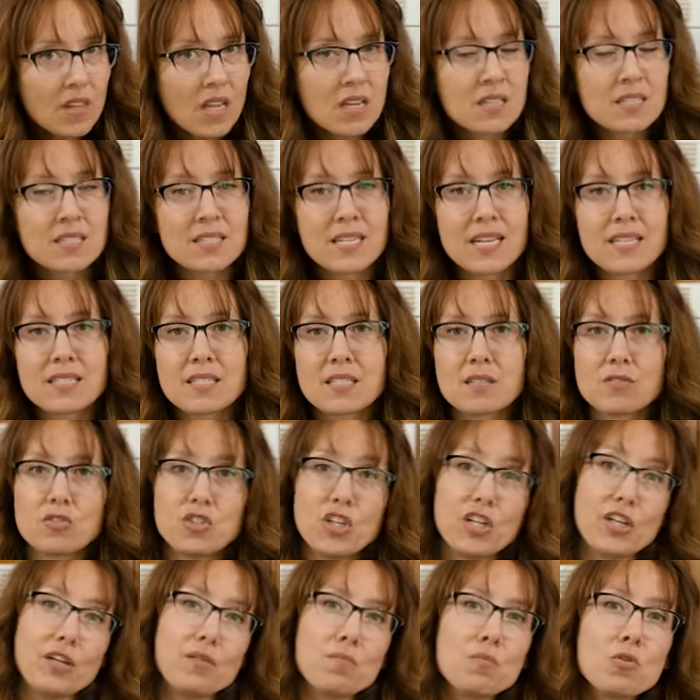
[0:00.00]
assessed if
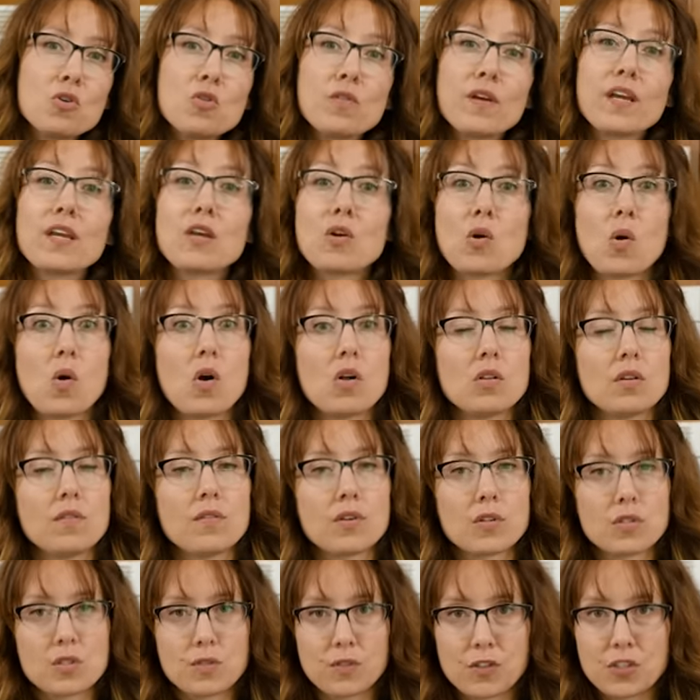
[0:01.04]
she could move it, you know, all of
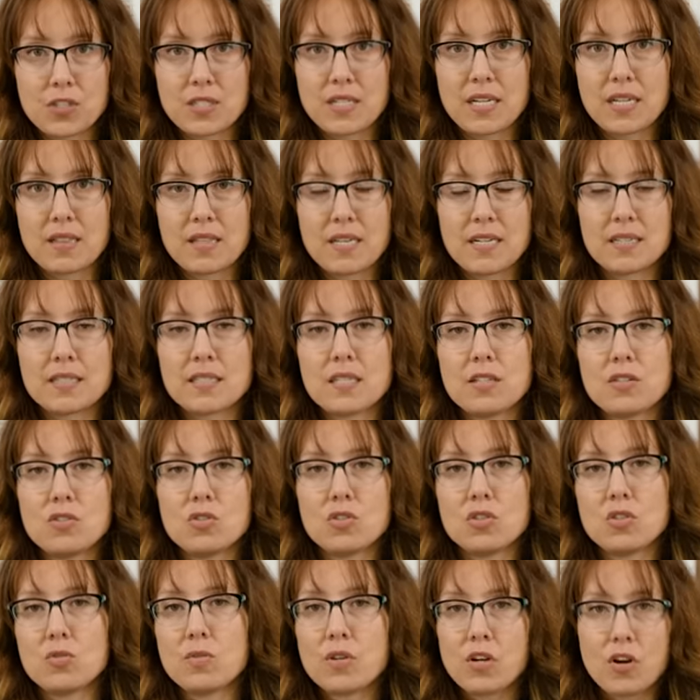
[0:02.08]
those first aid things that you
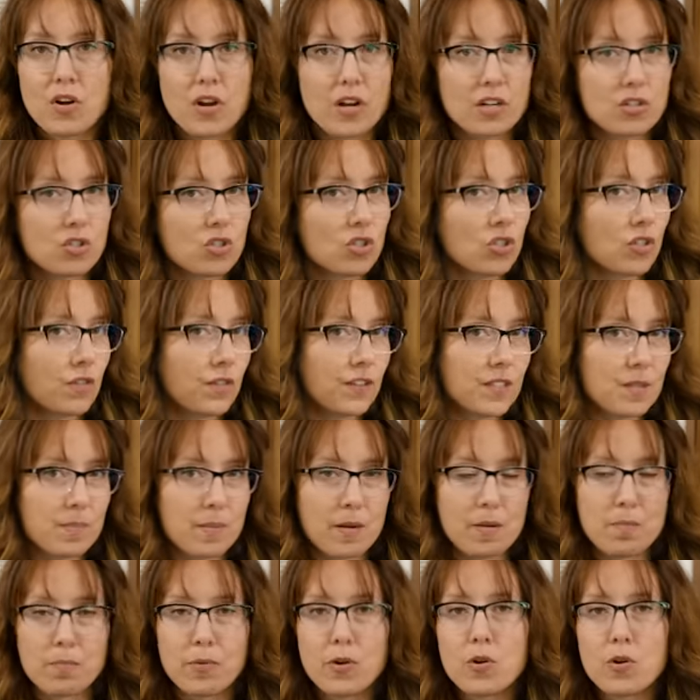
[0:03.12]
do when you're not sure if it's been